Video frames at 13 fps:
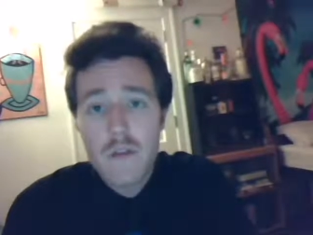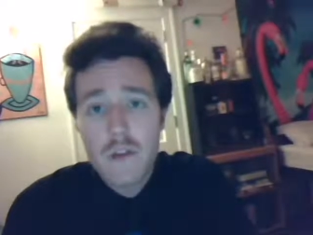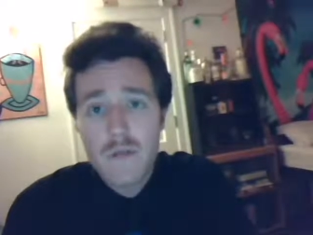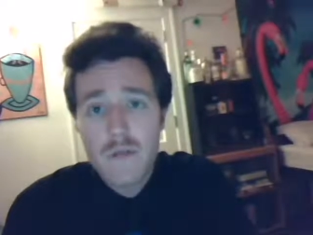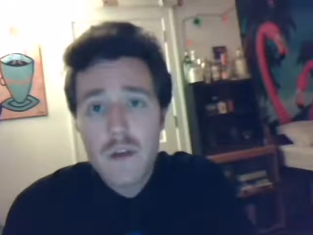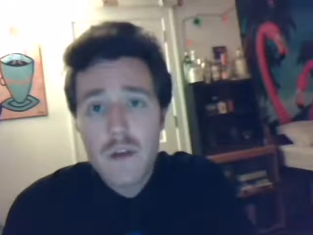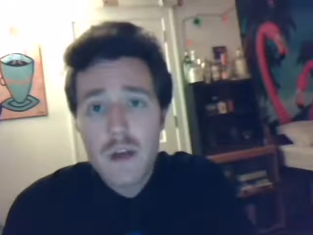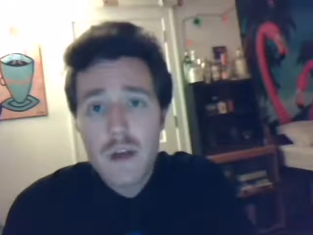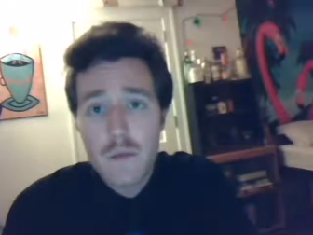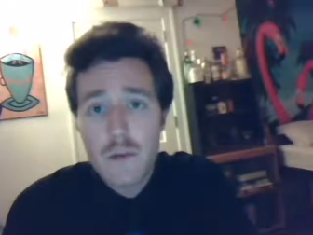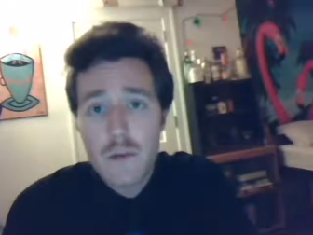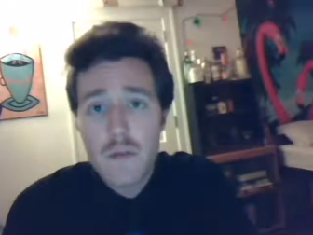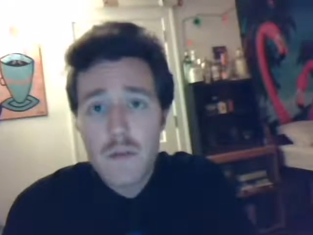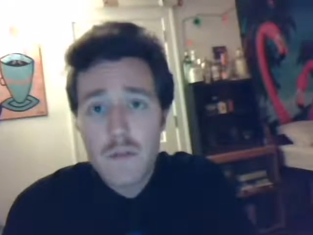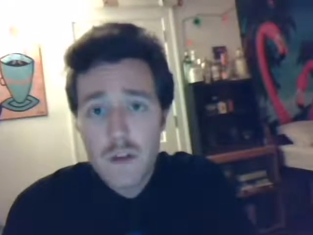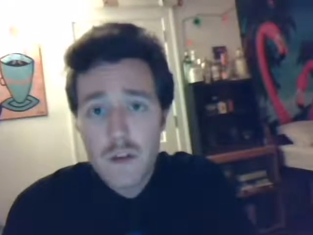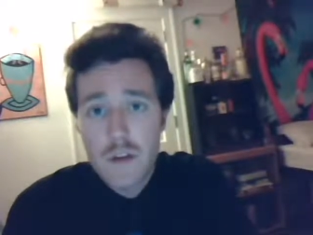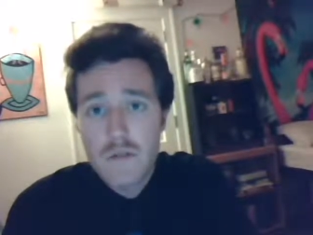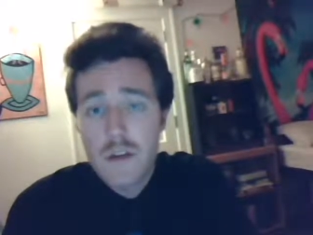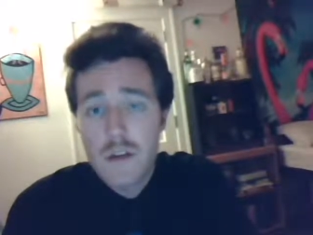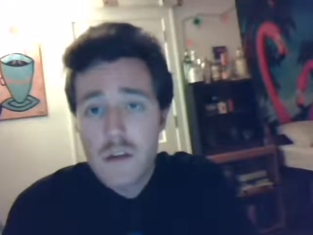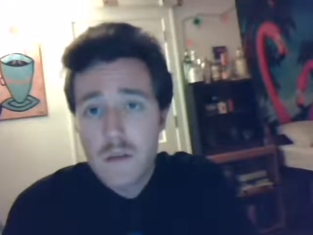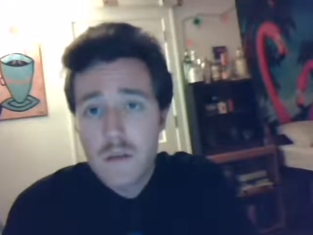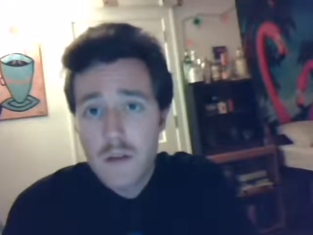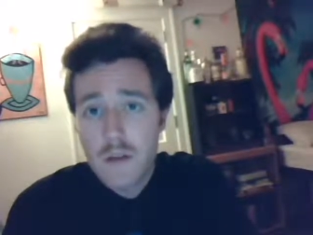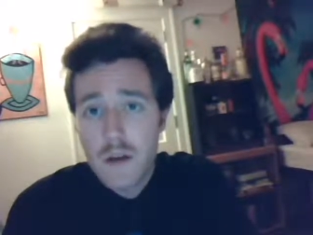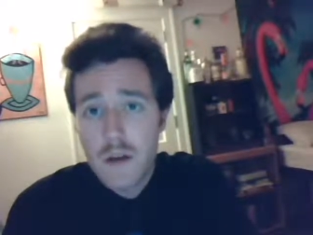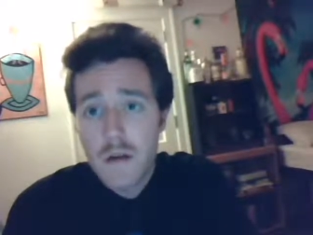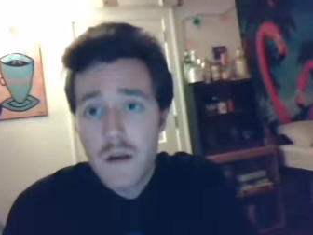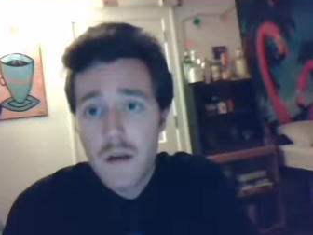a victory in numbers, but a victory in spirit.